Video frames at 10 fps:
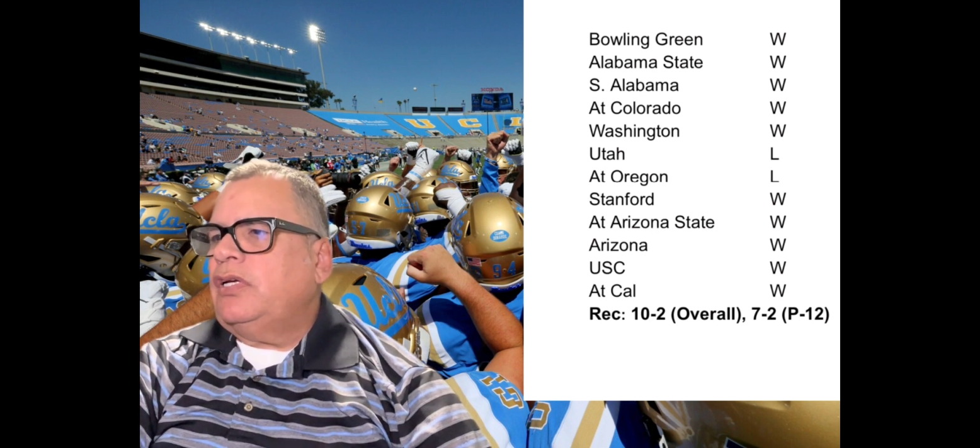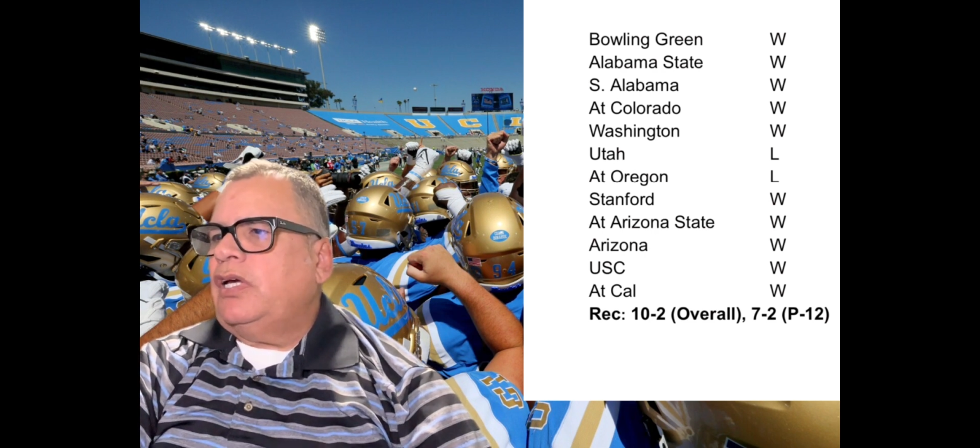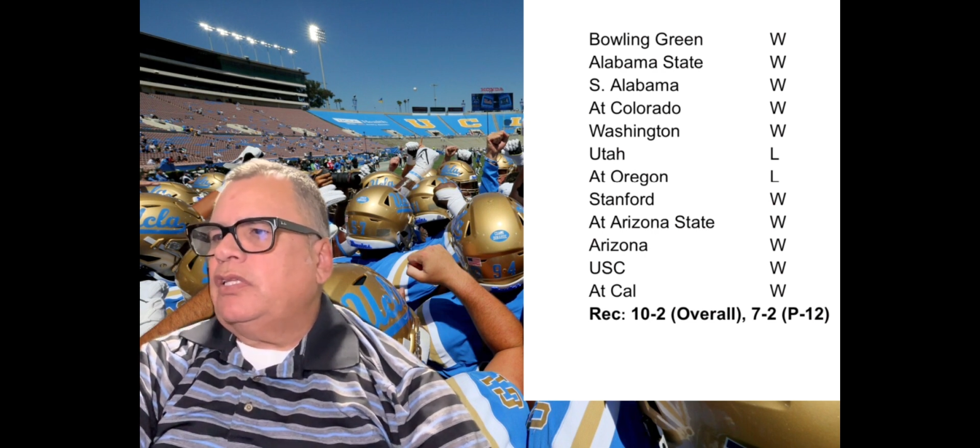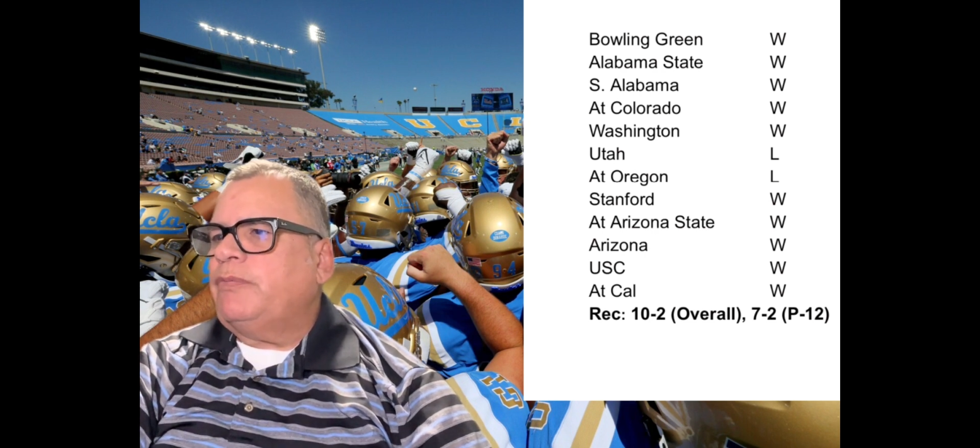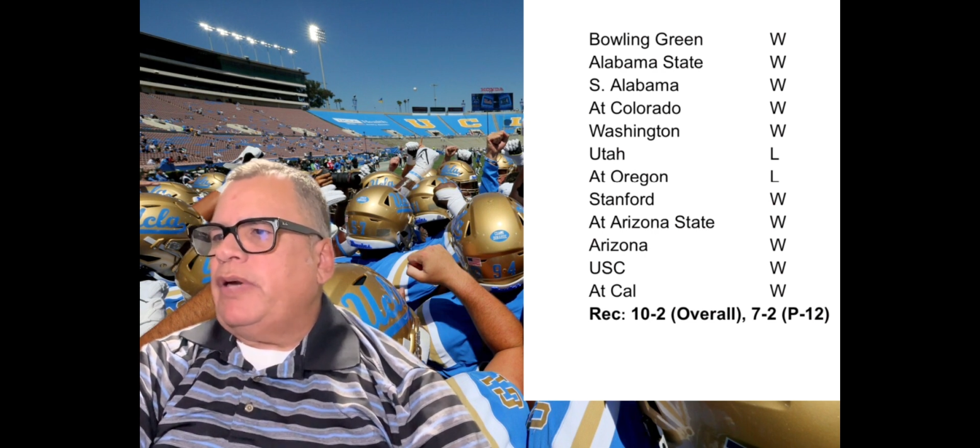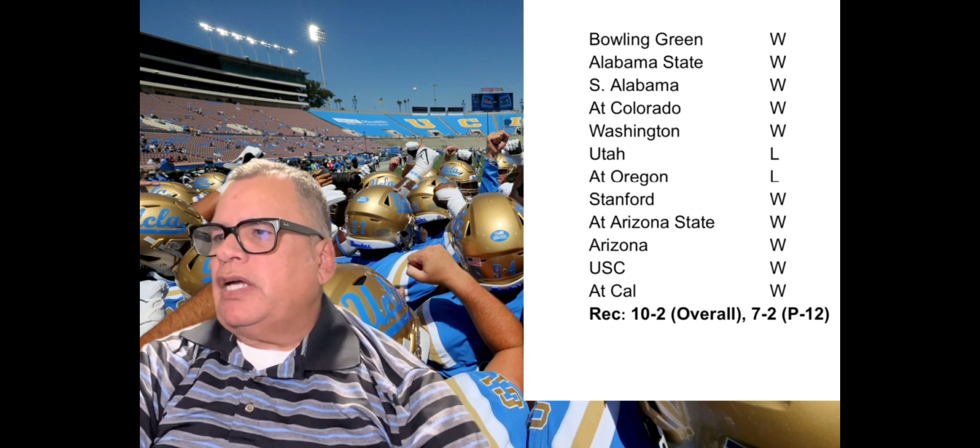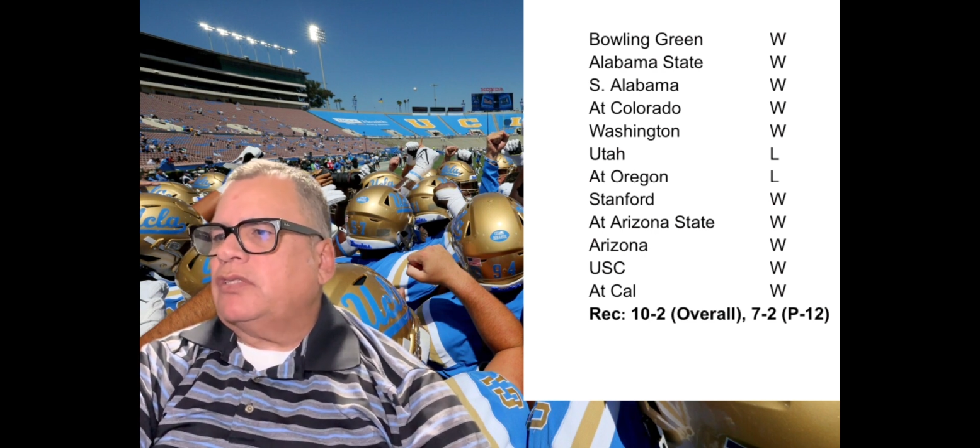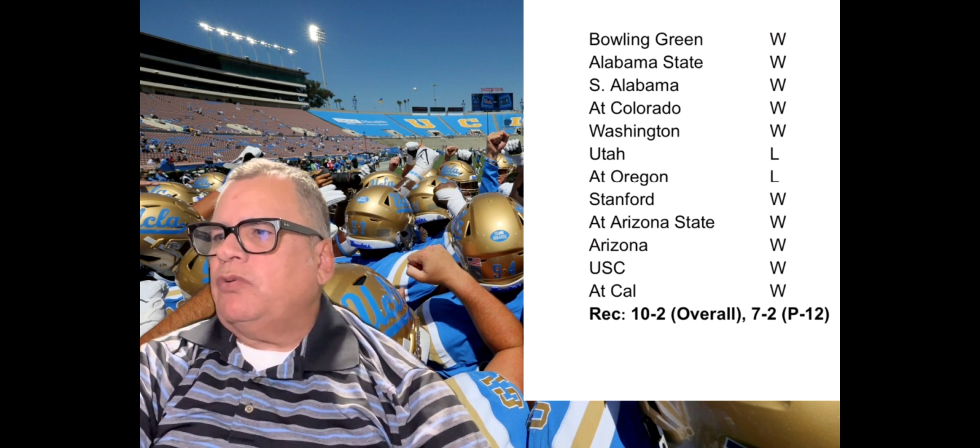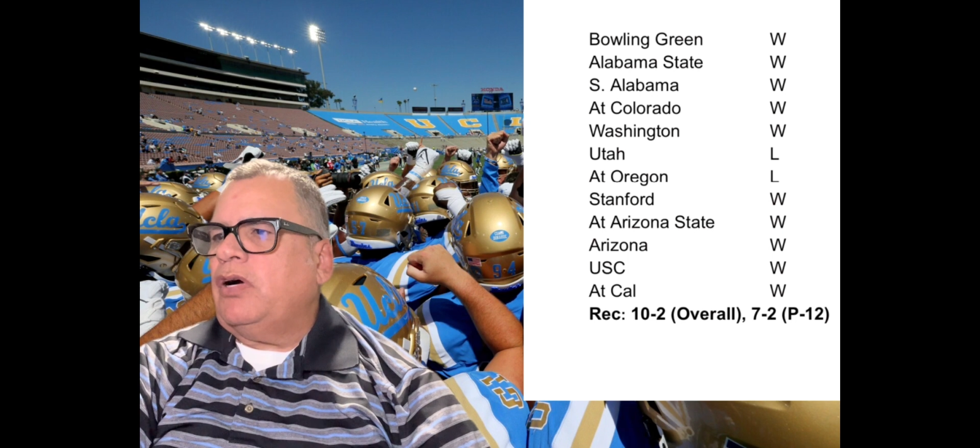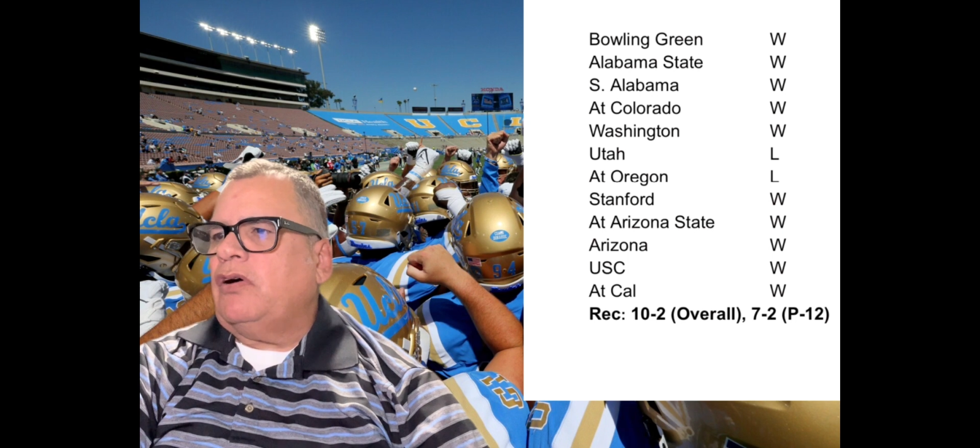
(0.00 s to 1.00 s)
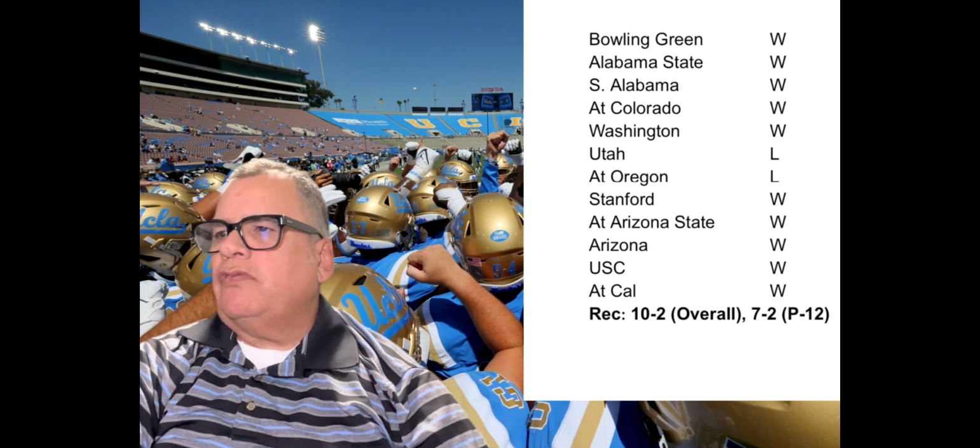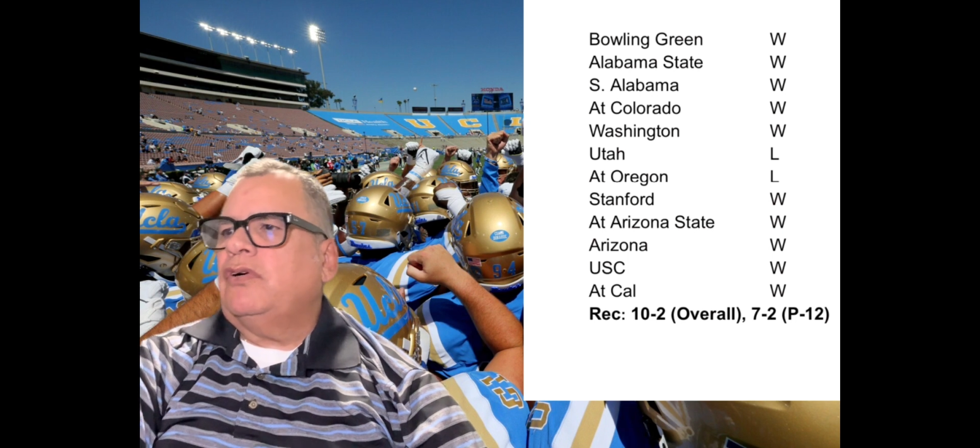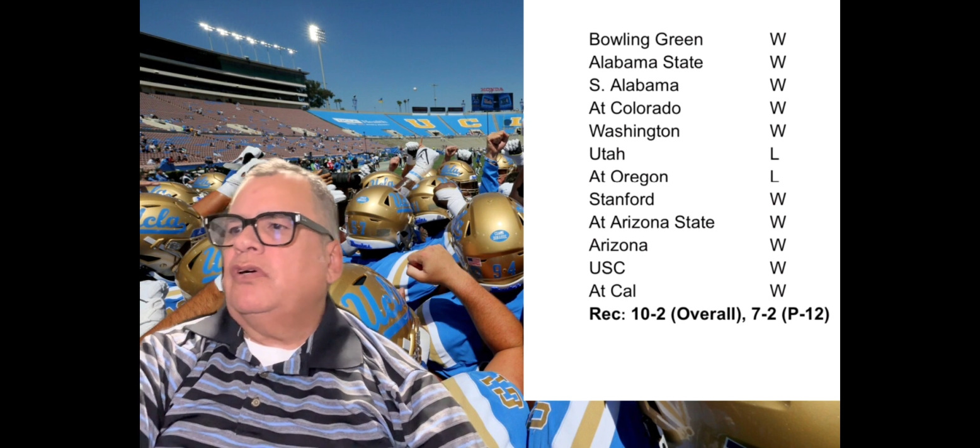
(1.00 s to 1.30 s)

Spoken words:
in the Pac-12,